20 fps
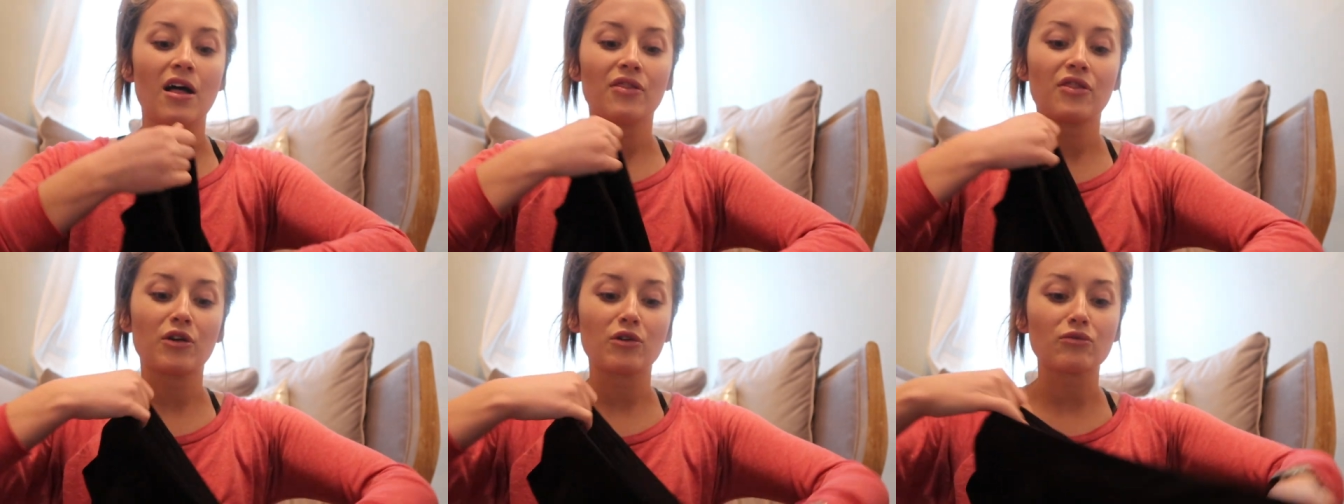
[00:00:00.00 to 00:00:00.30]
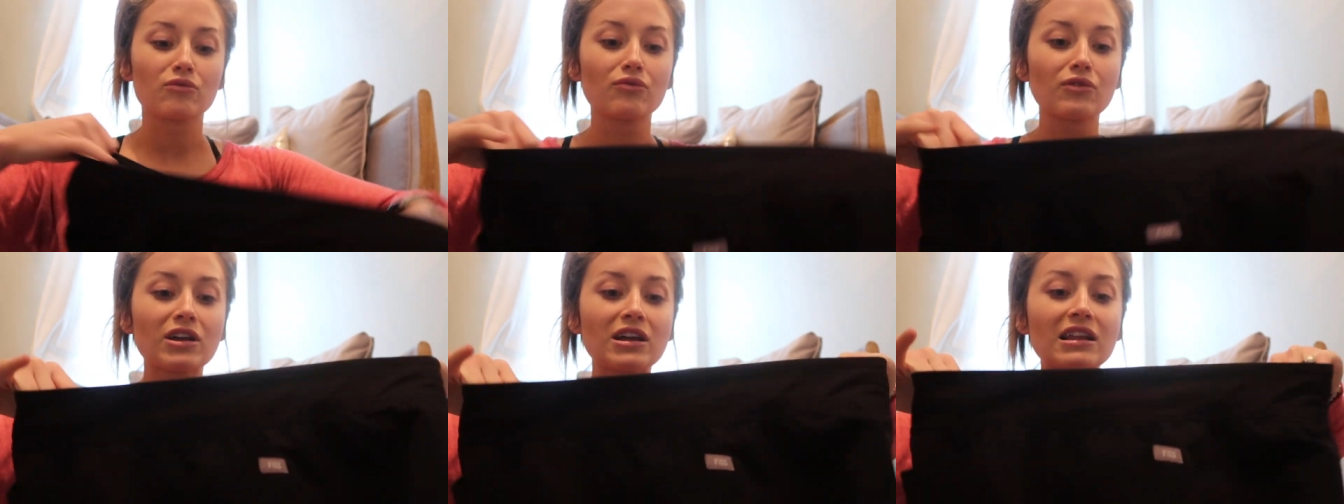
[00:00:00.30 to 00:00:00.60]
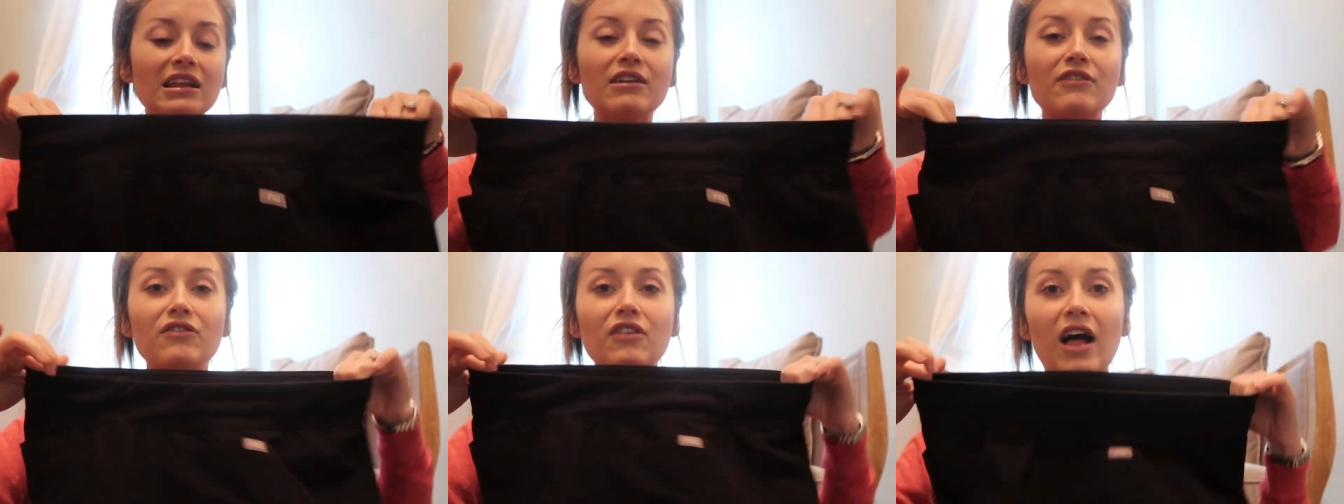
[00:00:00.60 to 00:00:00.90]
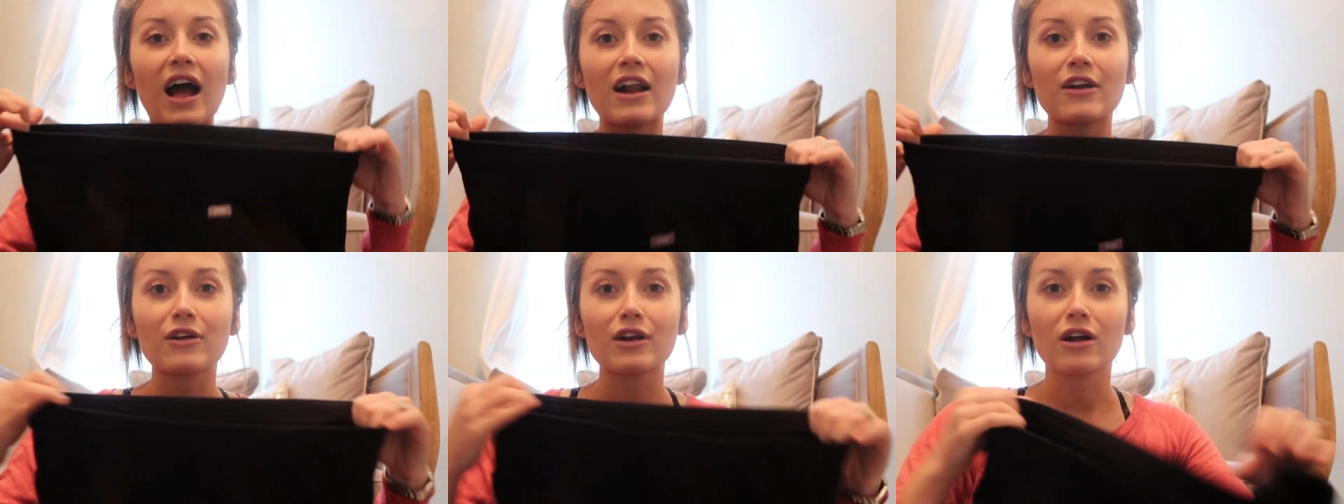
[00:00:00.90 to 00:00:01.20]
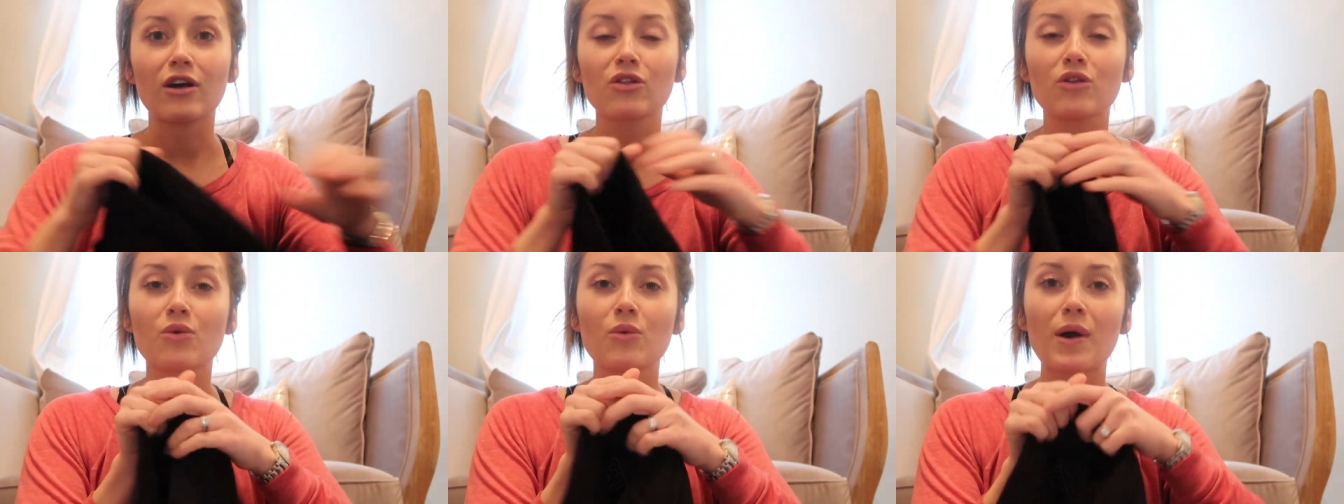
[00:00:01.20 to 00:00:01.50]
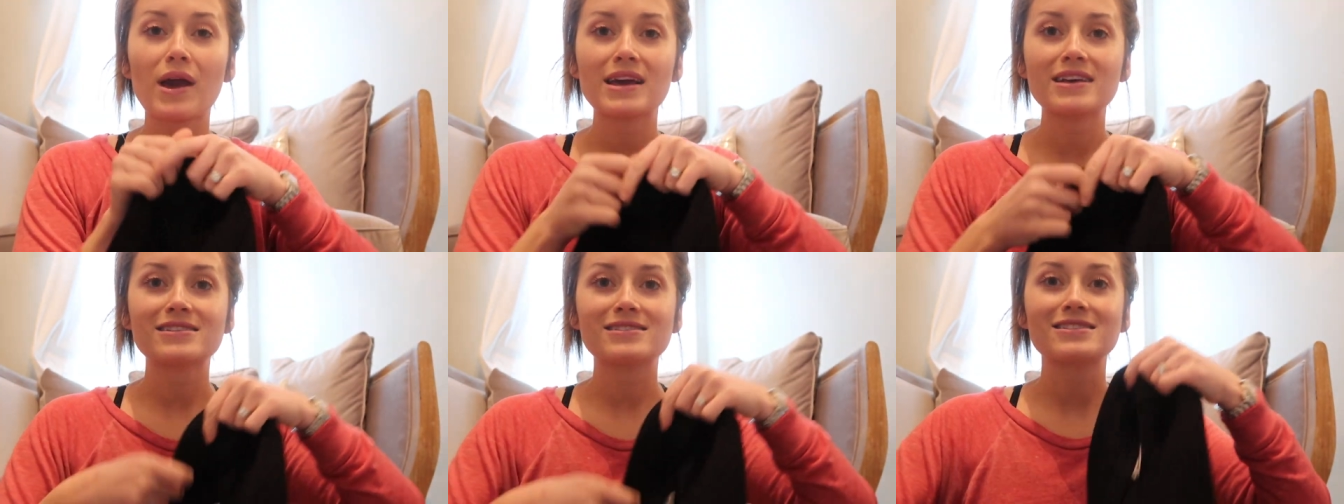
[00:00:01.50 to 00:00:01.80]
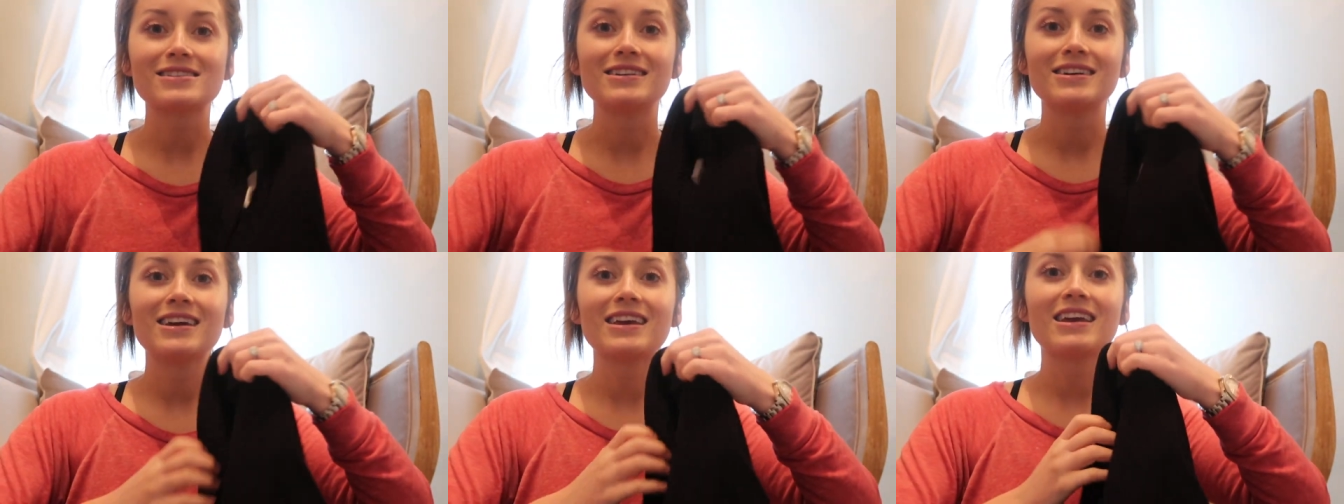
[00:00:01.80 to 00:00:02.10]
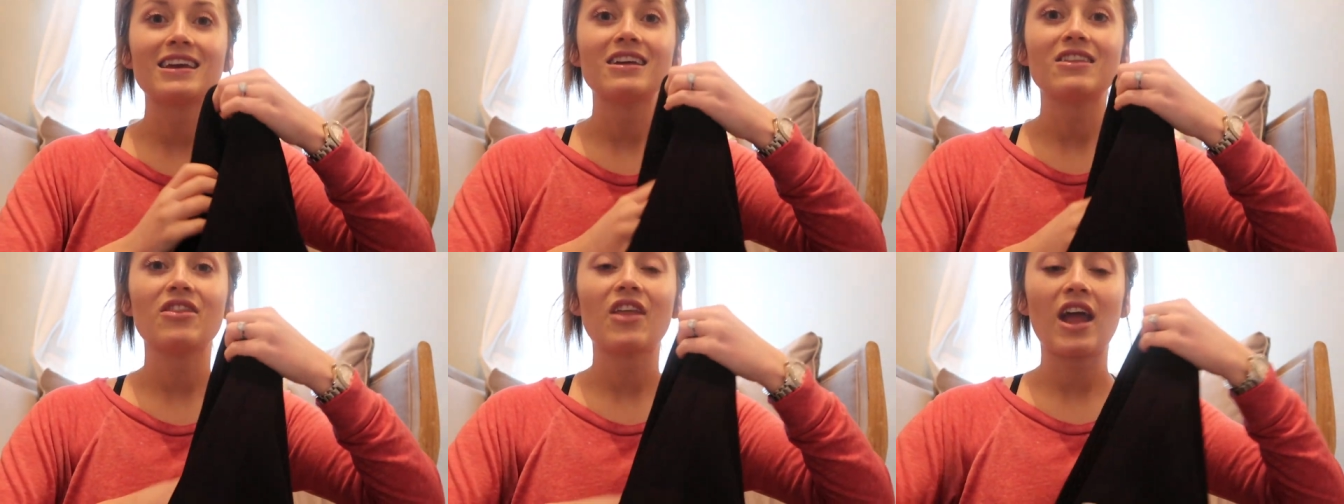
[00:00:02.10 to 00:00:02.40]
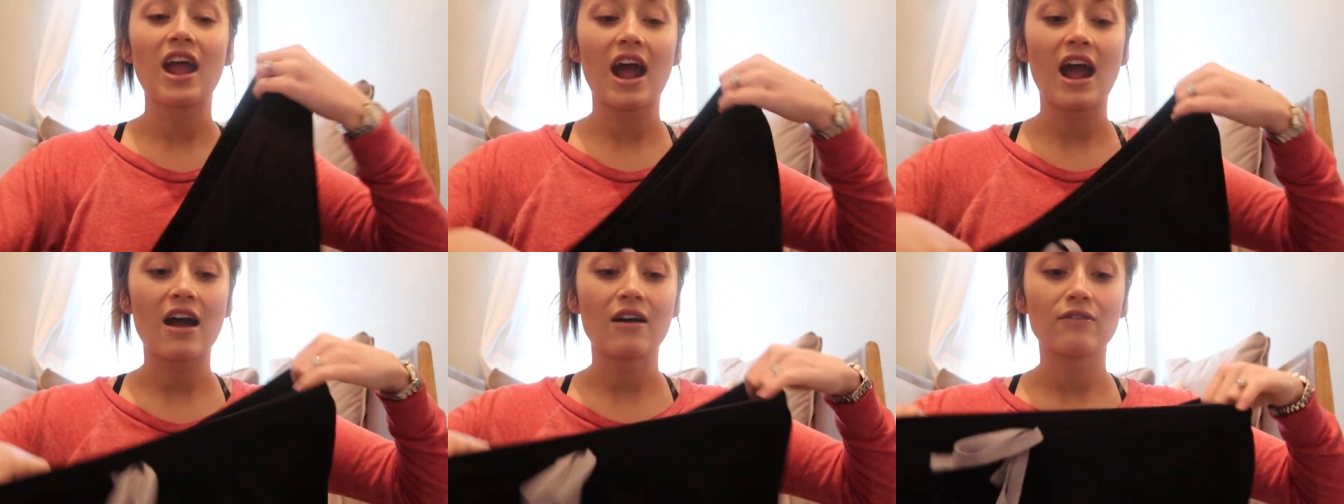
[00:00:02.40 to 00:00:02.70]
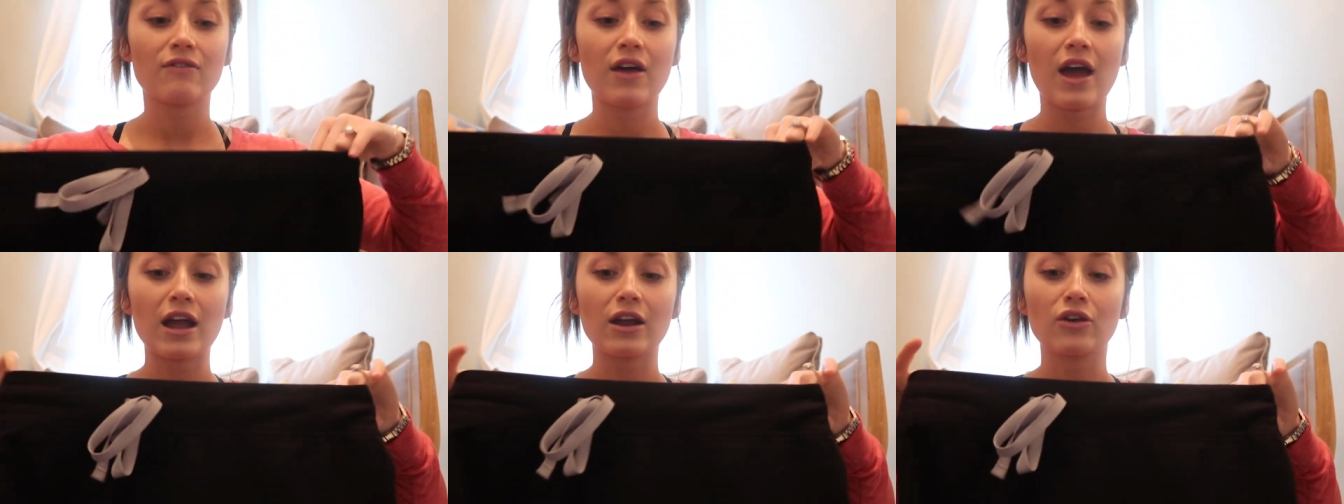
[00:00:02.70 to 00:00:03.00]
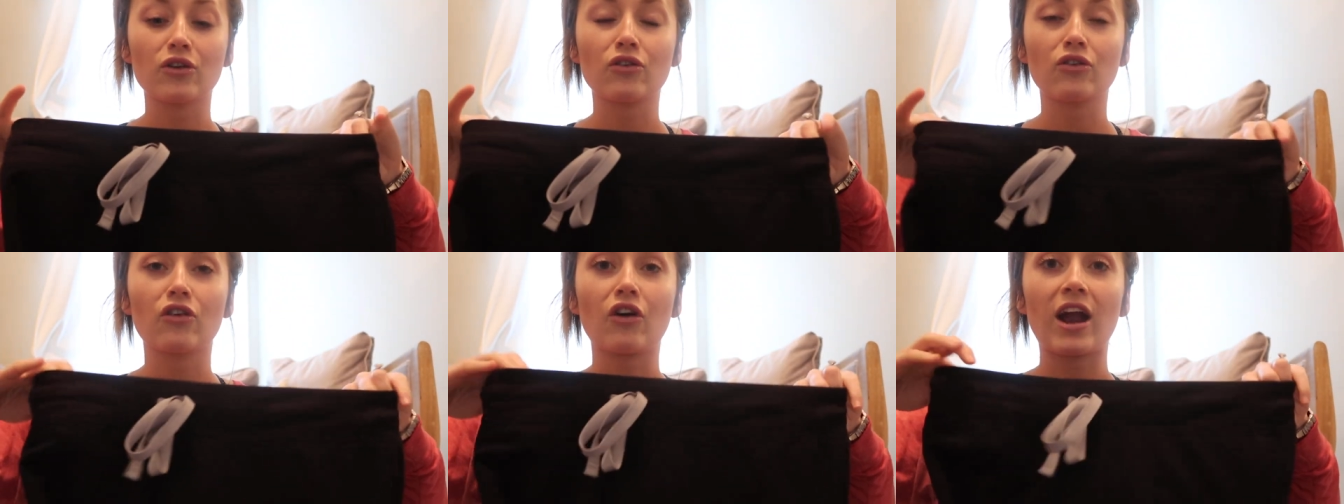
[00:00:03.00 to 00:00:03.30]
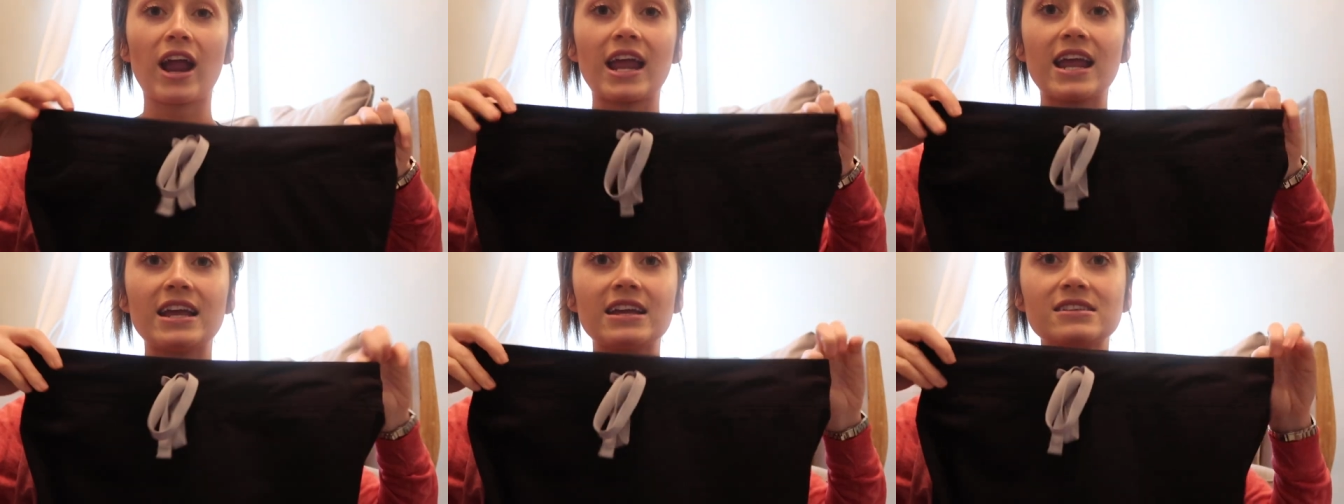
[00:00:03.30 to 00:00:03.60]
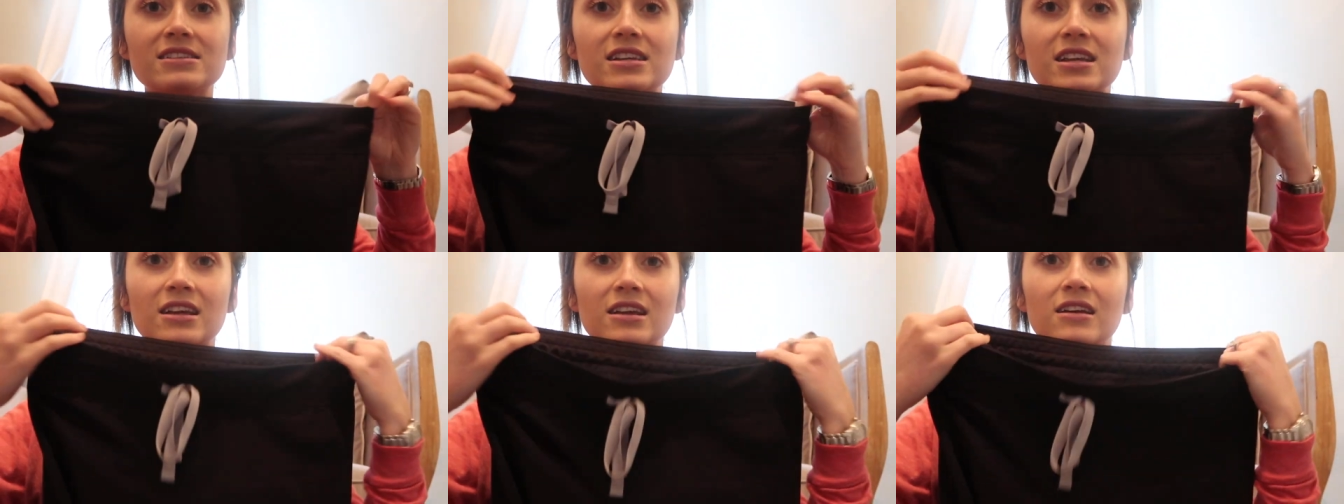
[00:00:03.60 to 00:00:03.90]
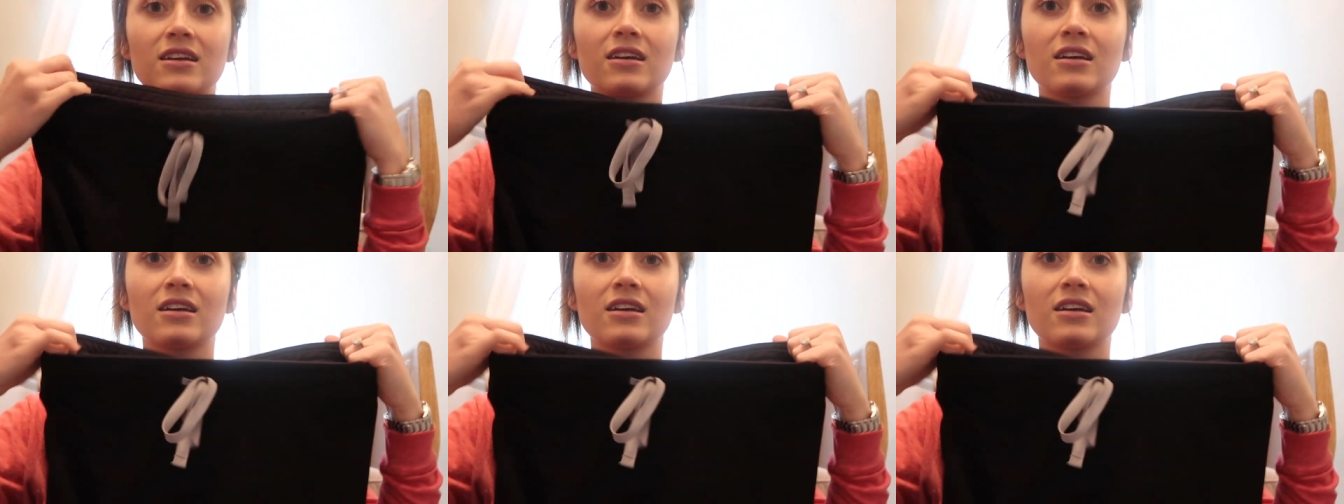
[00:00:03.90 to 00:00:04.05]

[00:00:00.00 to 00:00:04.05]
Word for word: They're really flattering on the waist. Again, they have that great